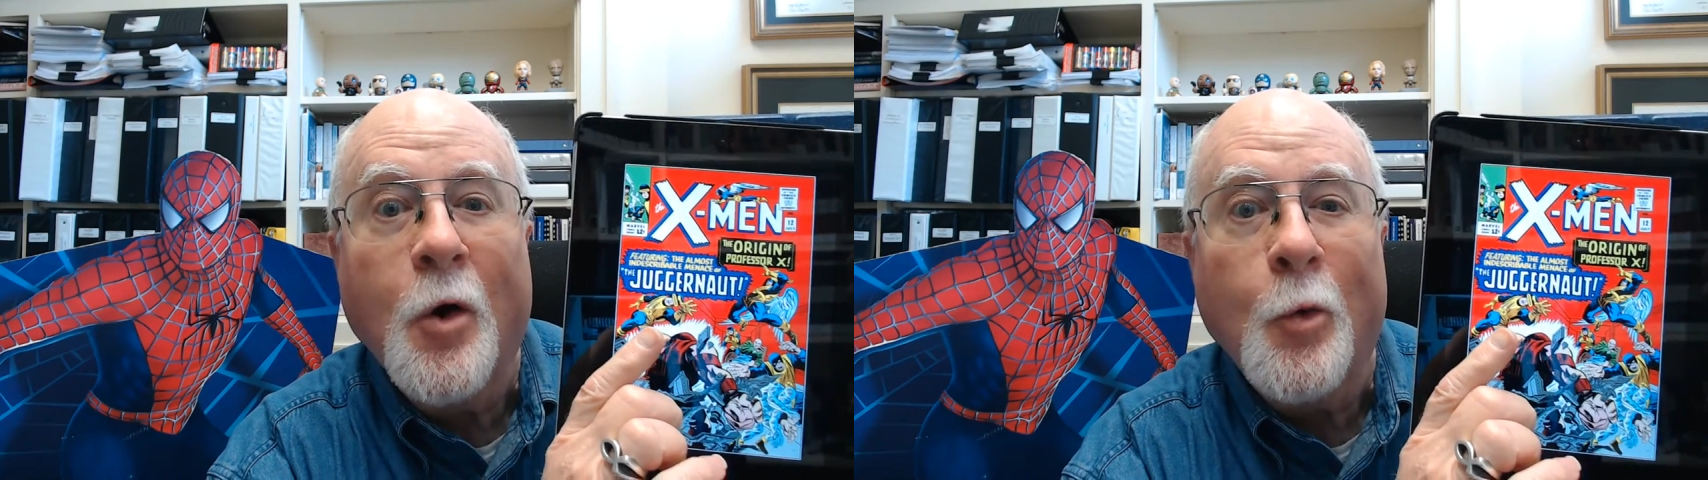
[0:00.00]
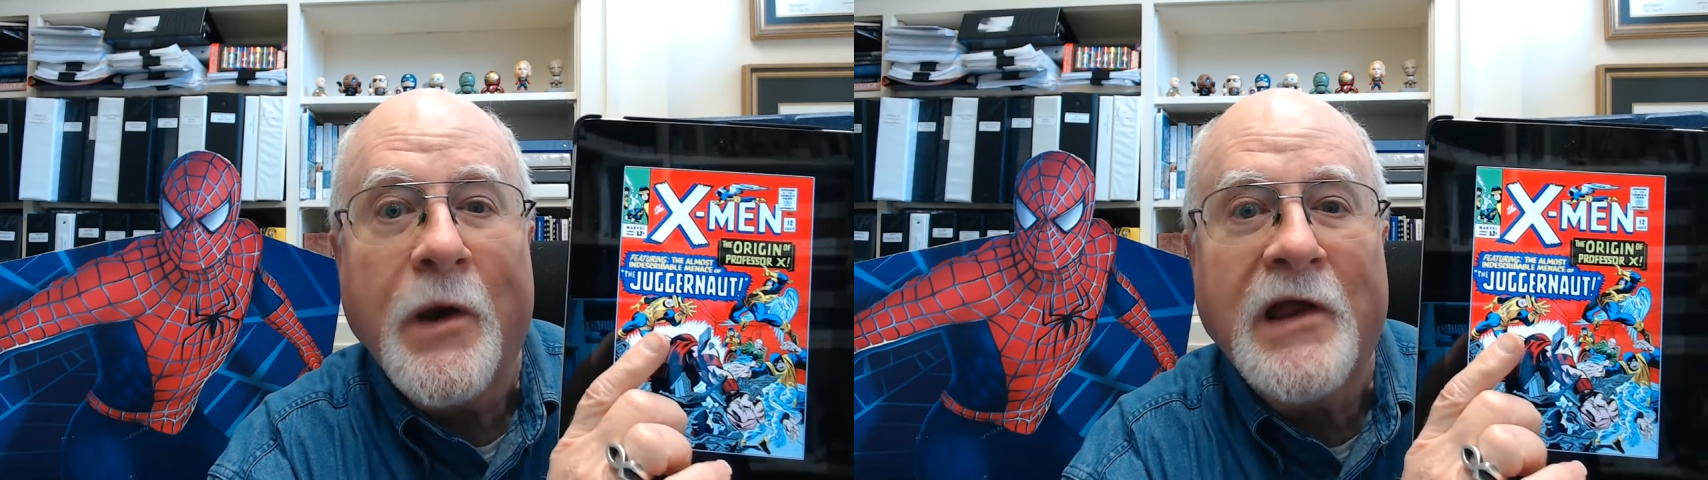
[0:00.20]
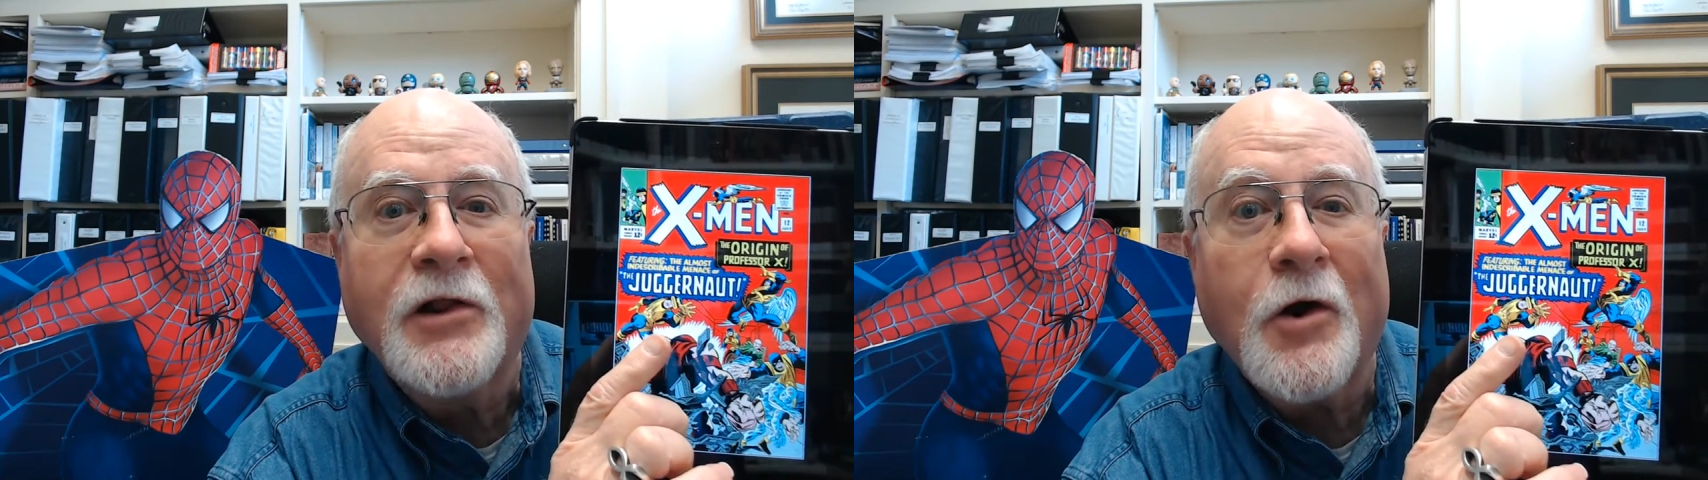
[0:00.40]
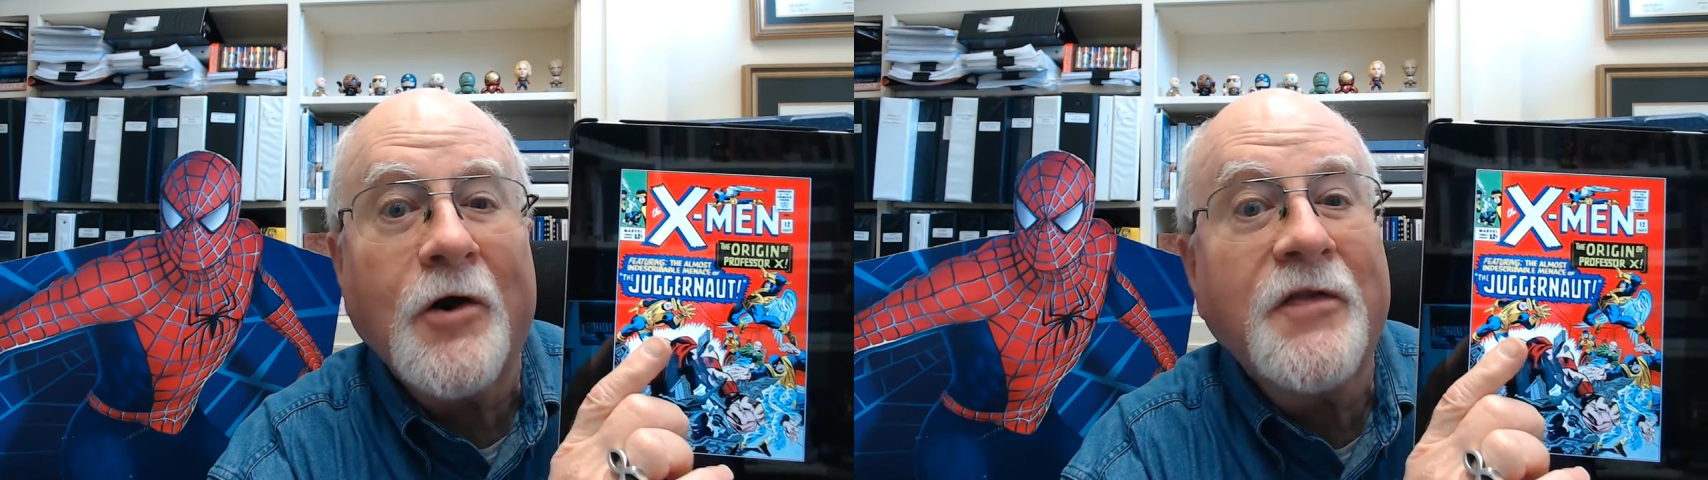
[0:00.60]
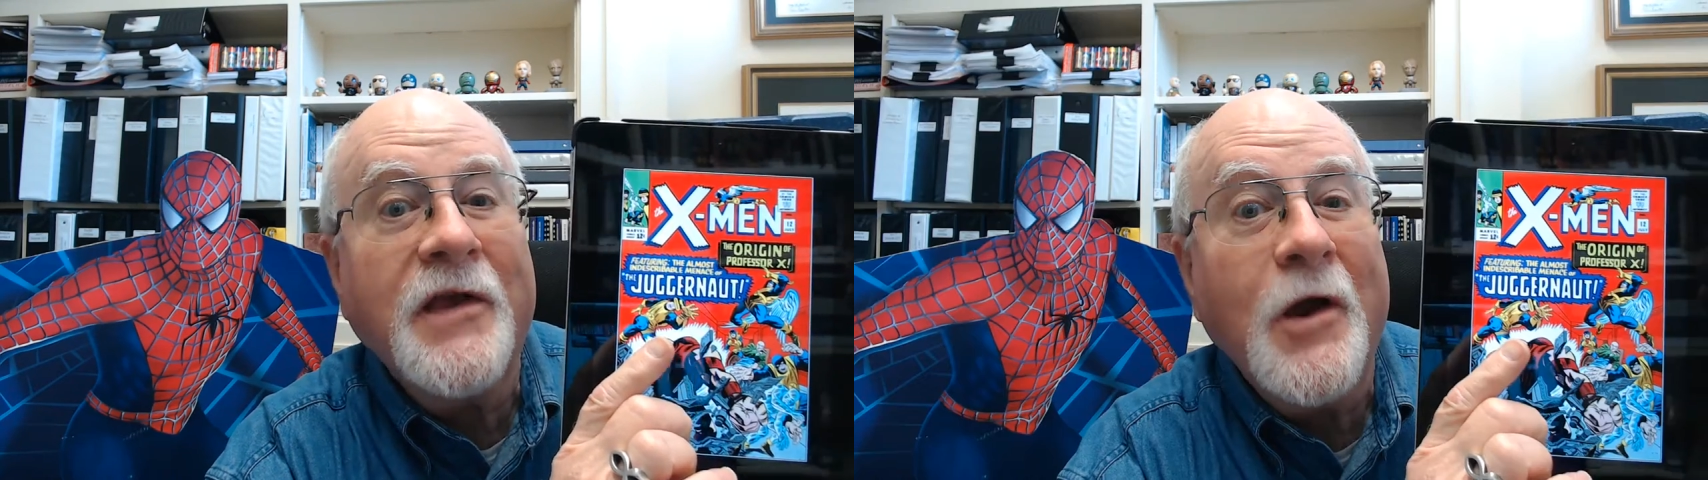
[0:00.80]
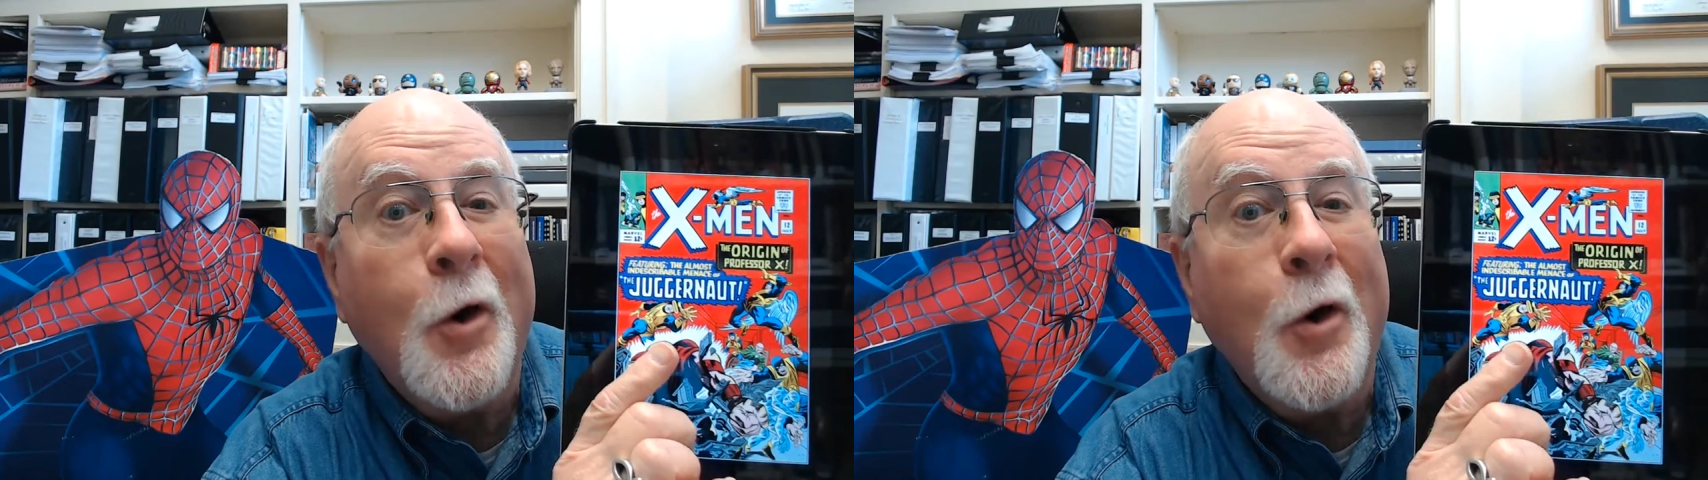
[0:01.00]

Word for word: we learn the